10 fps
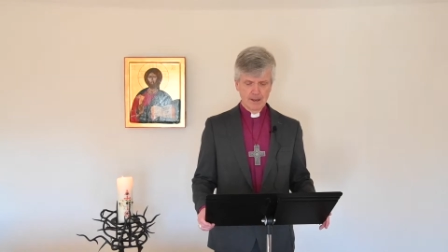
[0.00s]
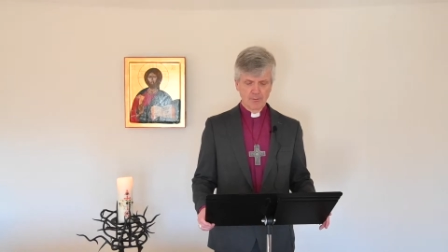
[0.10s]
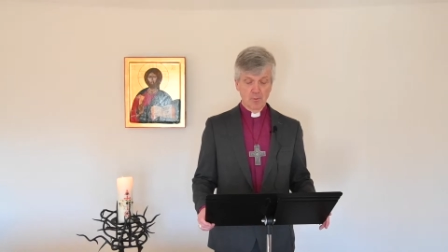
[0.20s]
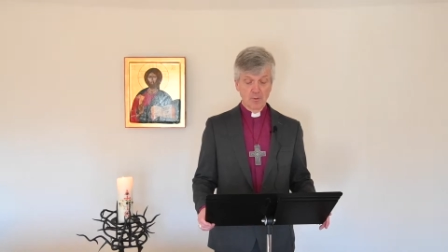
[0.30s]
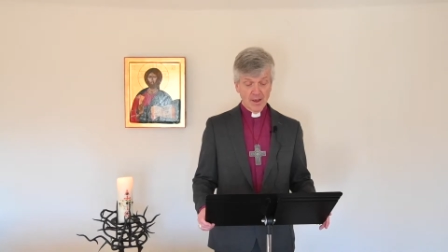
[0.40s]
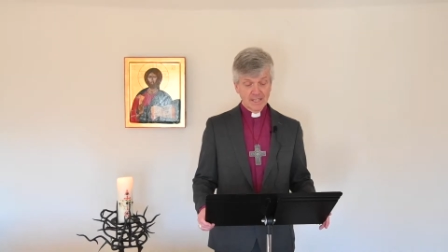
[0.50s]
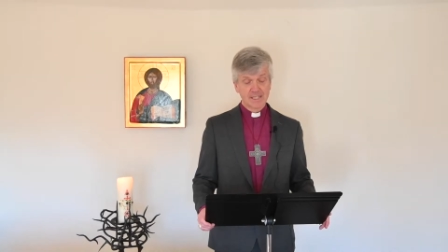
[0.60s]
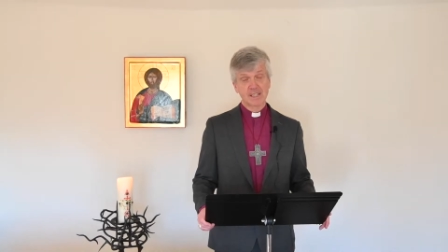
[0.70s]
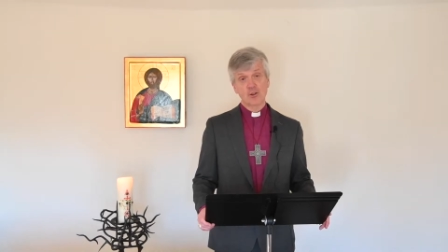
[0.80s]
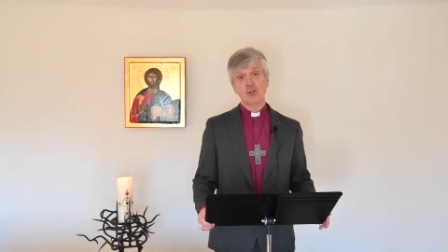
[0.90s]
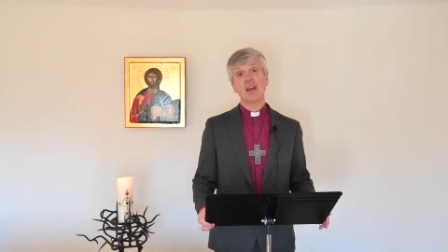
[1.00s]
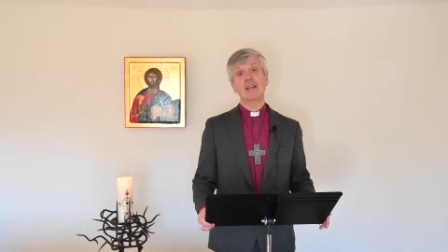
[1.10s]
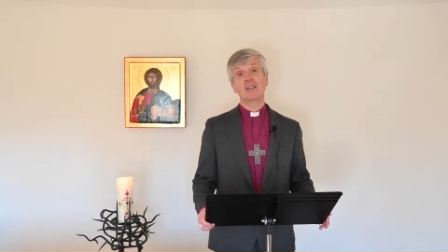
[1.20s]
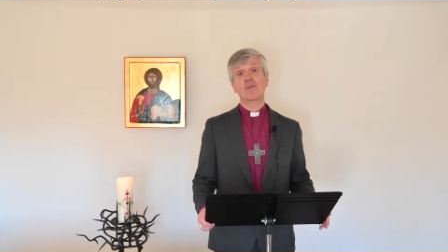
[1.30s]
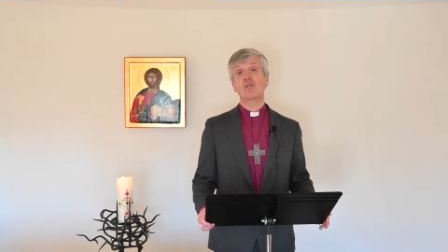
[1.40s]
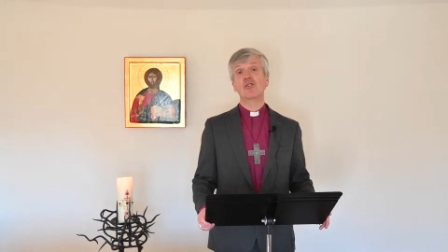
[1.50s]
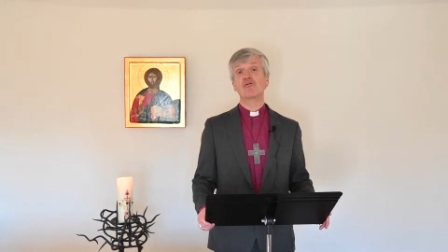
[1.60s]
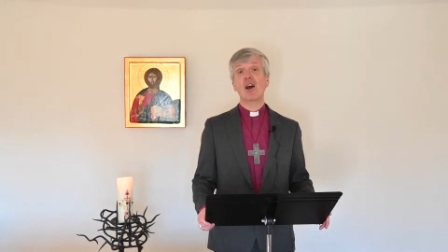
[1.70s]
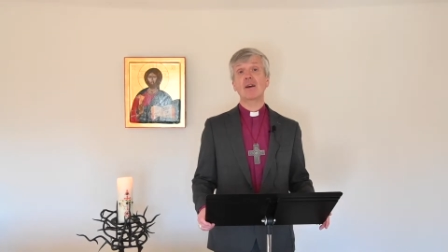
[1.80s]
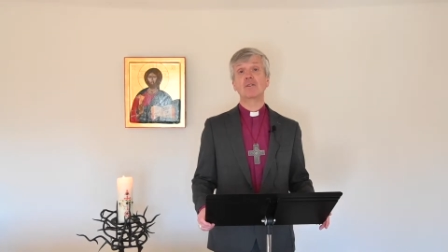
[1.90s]
from events that shake the very
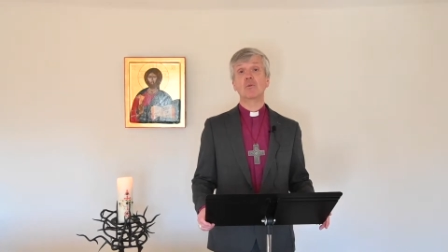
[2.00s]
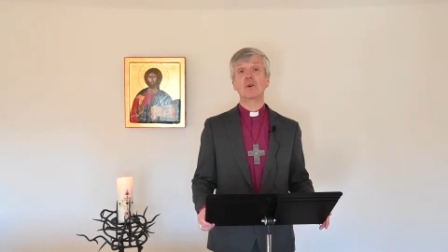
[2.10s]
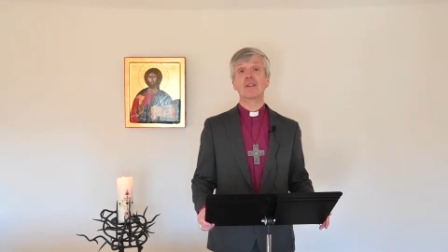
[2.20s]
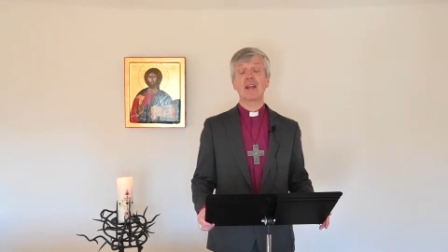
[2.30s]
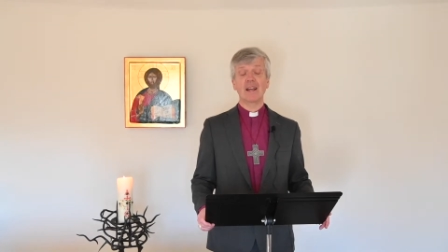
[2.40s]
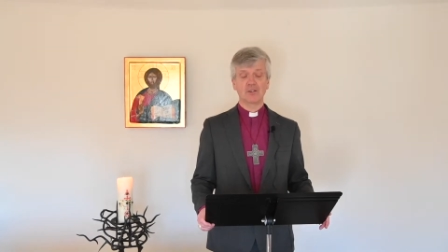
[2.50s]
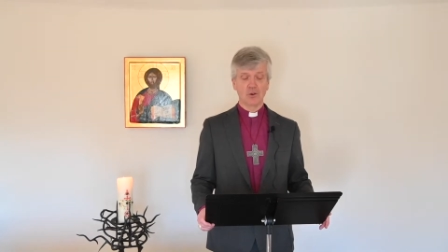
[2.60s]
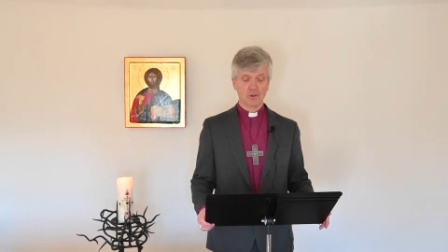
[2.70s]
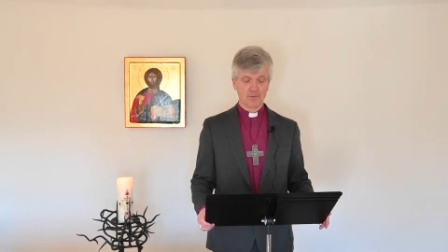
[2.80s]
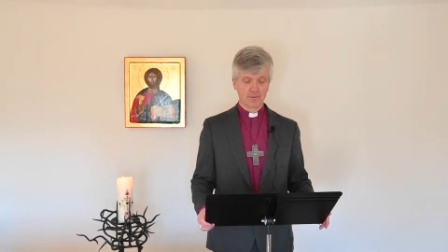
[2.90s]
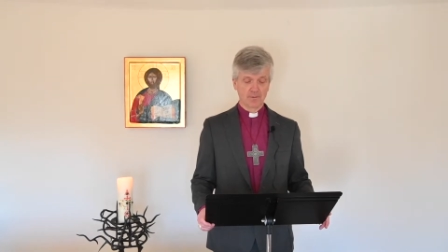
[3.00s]
ground that we stand on.